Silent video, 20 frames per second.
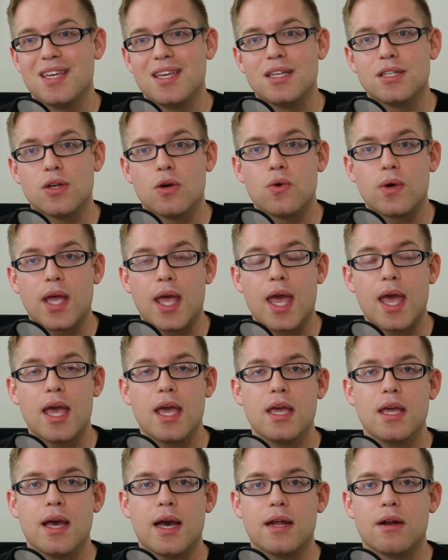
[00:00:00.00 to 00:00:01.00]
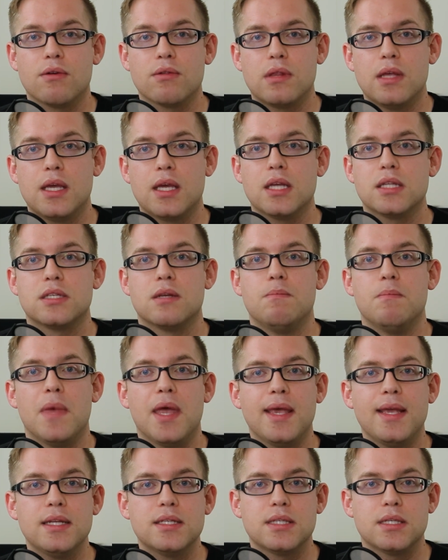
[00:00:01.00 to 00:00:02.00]
is okay. I don't think it's
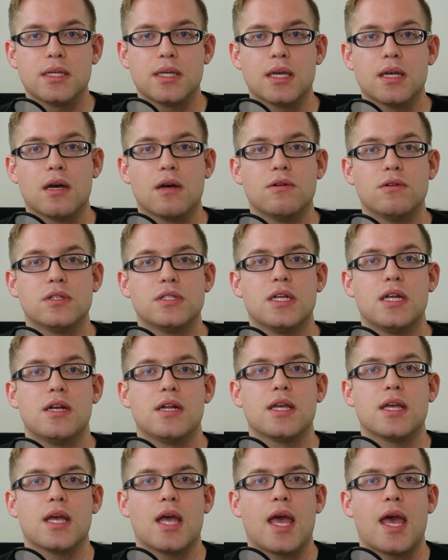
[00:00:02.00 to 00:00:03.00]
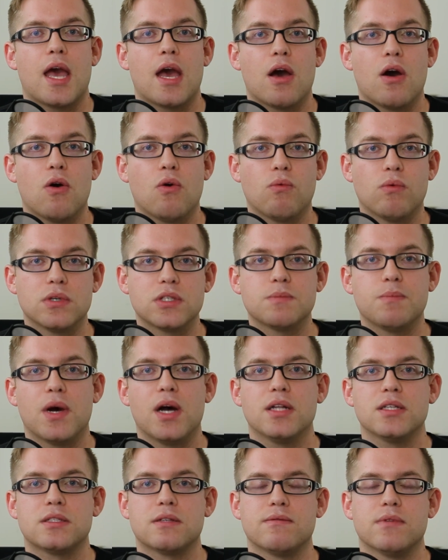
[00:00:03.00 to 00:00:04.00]
amazing at understanding how
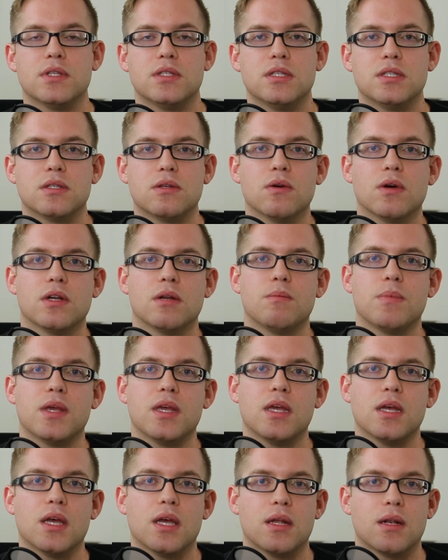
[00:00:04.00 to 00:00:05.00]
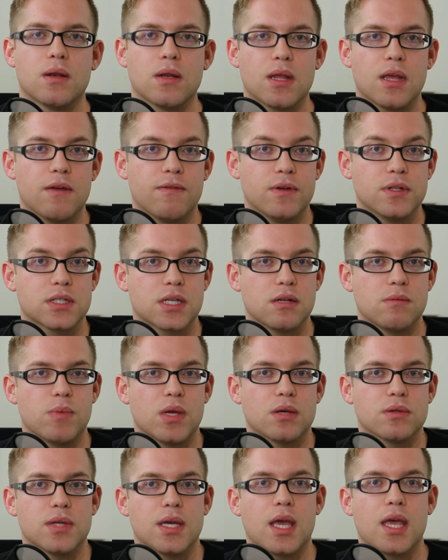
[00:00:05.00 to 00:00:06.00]
responsive this is going to be and if it's going to
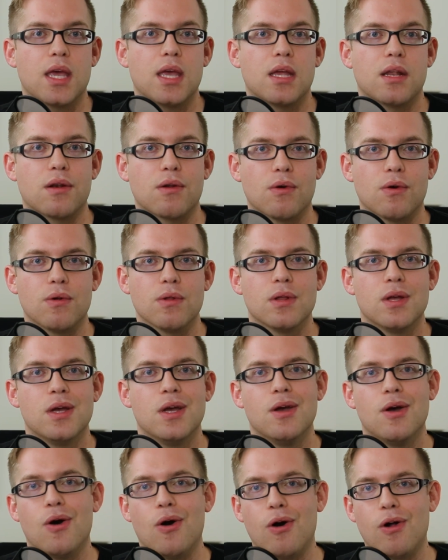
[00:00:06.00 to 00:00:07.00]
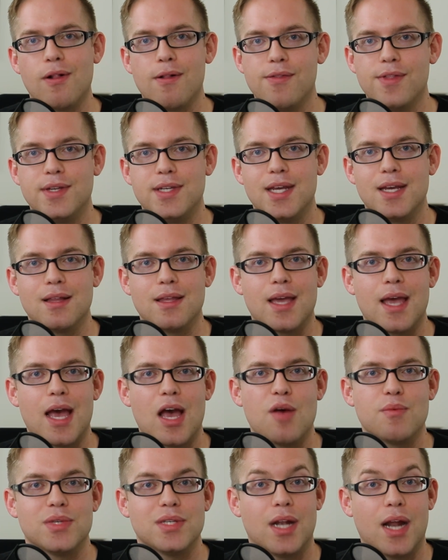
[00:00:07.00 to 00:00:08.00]
be able to handle all of the daily
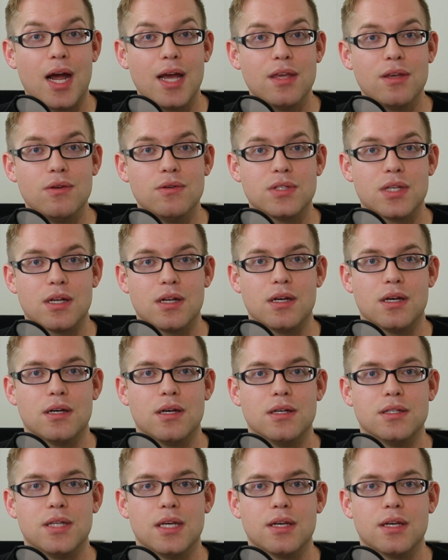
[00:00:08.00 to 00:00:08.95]
apps that I use on a, a